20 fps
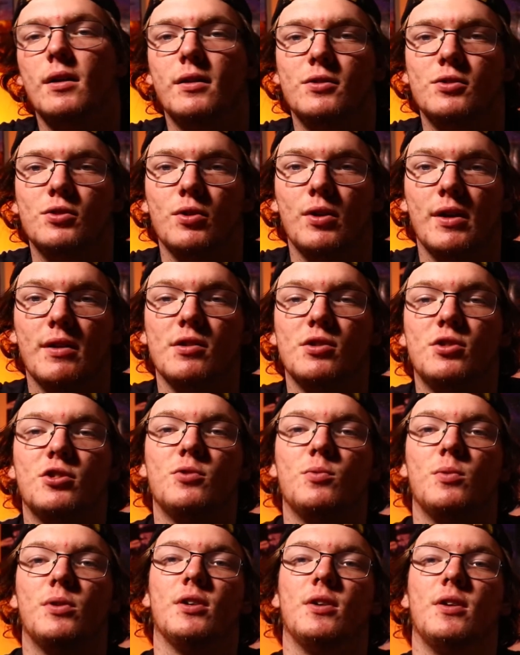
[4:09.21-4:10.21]
So yeah, this is
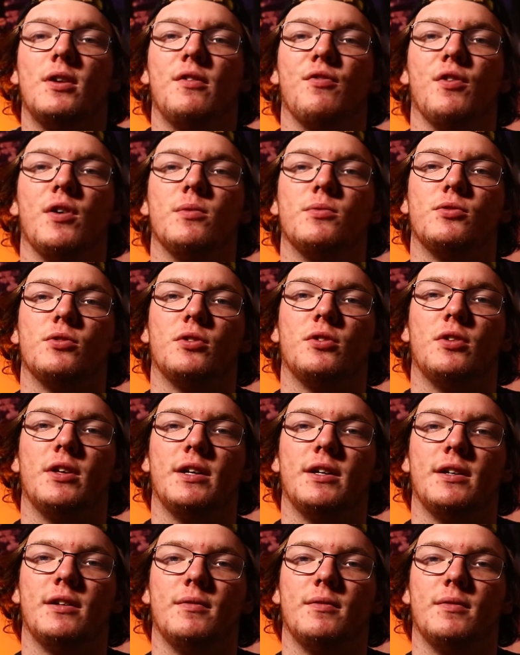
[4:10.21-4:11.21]
what 30 frames
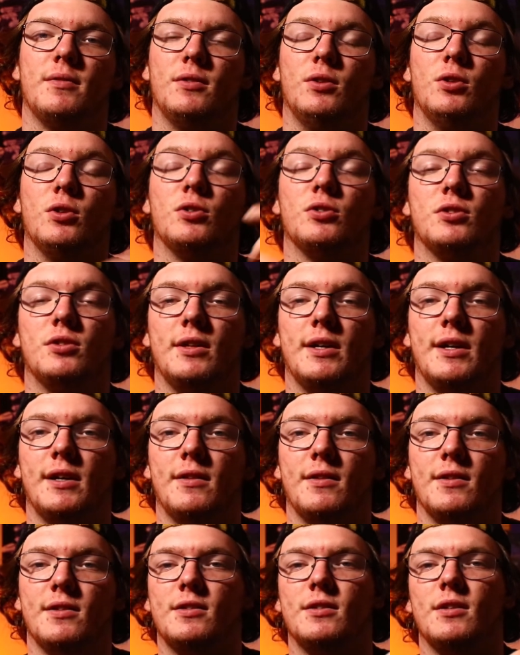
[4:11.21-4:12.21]
looks like.
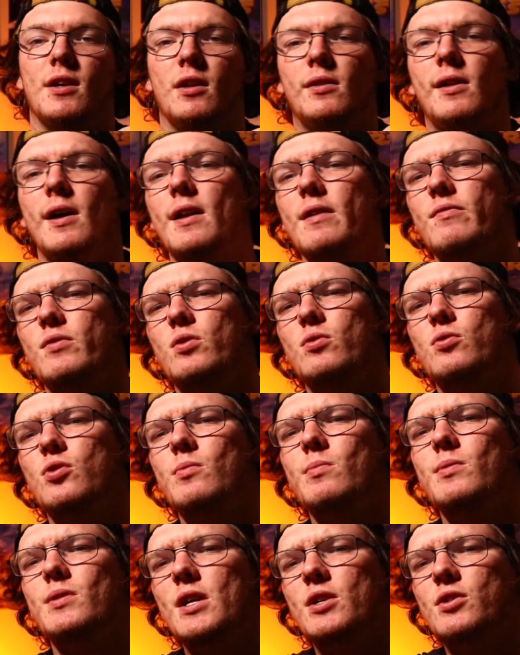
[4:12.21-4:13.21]
This is a lot of
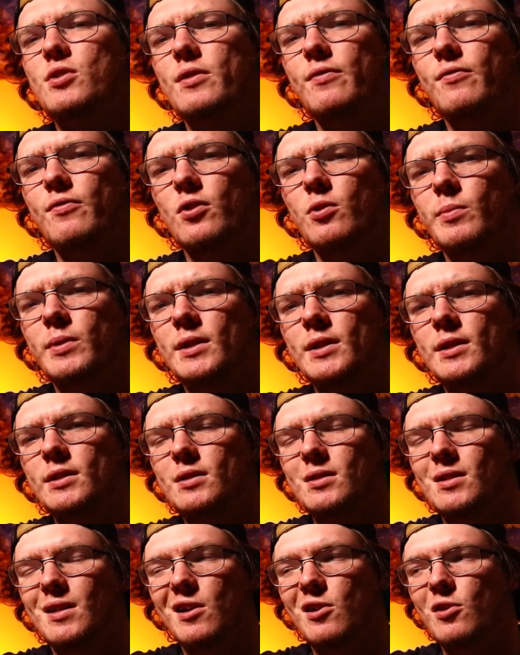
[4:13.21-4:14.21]
YouTubers actually filming
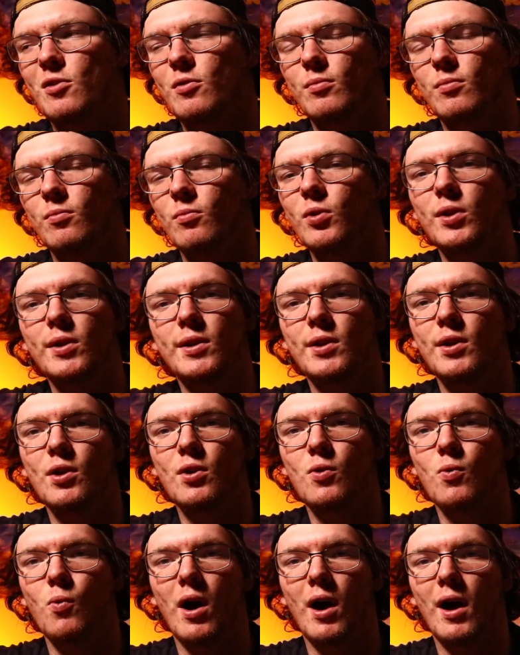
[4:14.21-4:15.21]
this, and I don't really
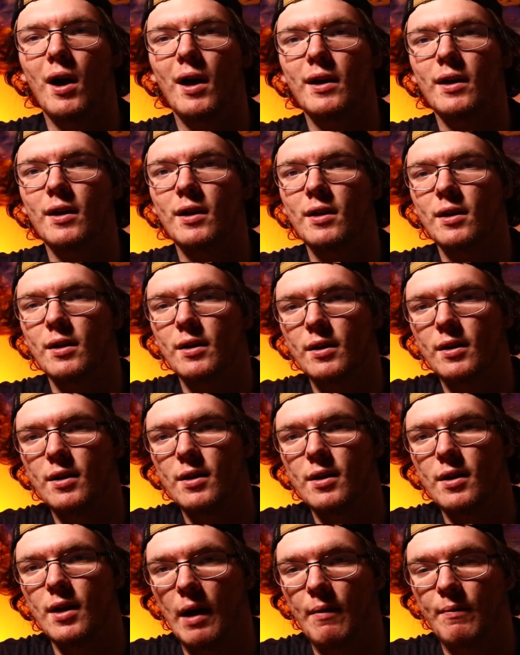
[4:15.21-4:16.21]
know why.
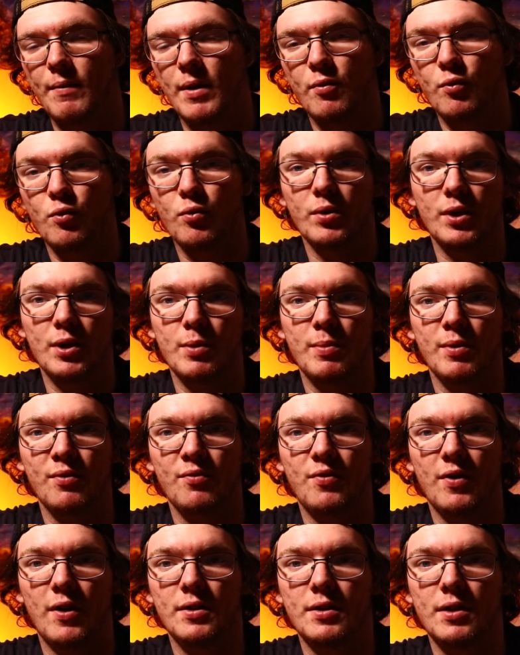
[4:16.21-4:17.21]
I've never really been
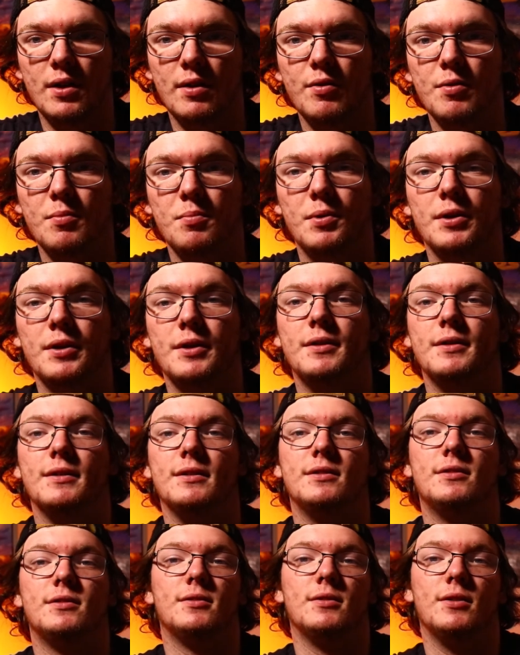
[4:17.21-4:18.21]
fond of it, but
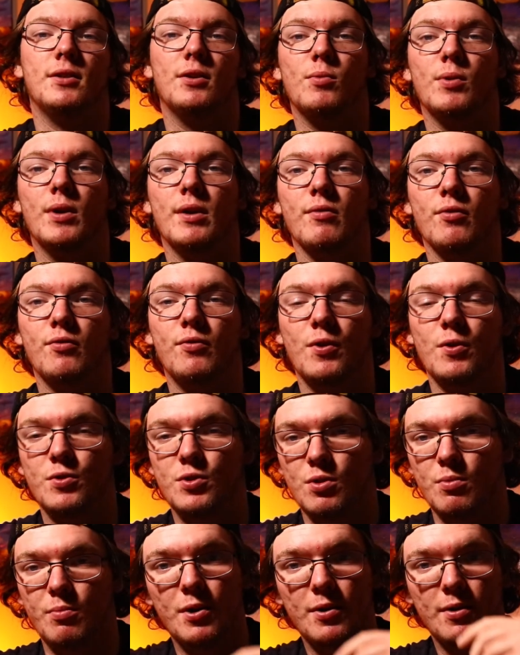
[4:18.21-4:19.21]
it's, you know, whatever
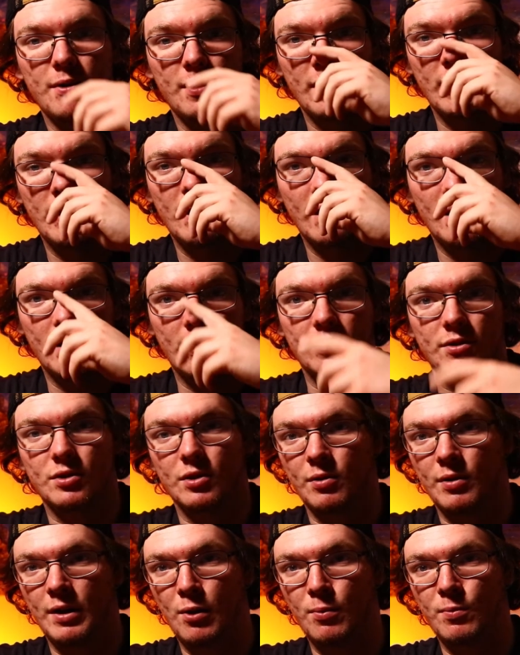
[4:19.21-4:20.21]
floats your boat.
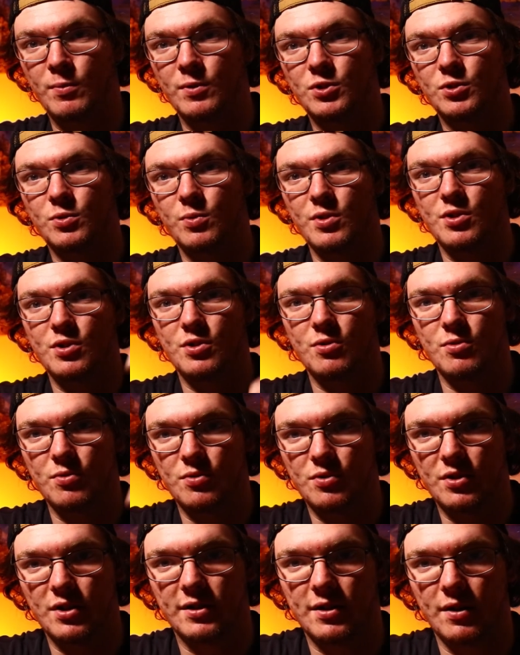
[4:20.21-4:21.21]
So now I'm gonna switch to
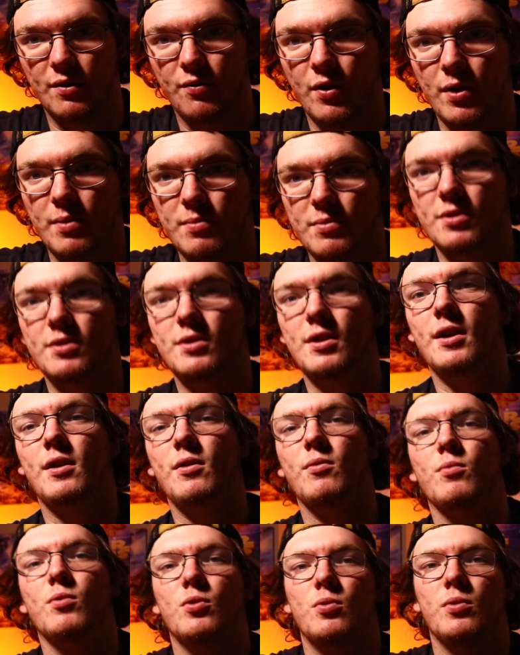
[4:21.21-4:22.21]
60 frames a
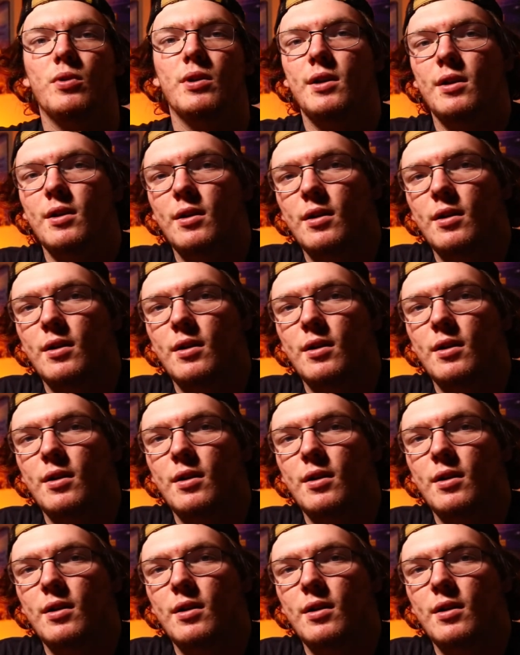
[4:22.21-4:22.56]
second real quick.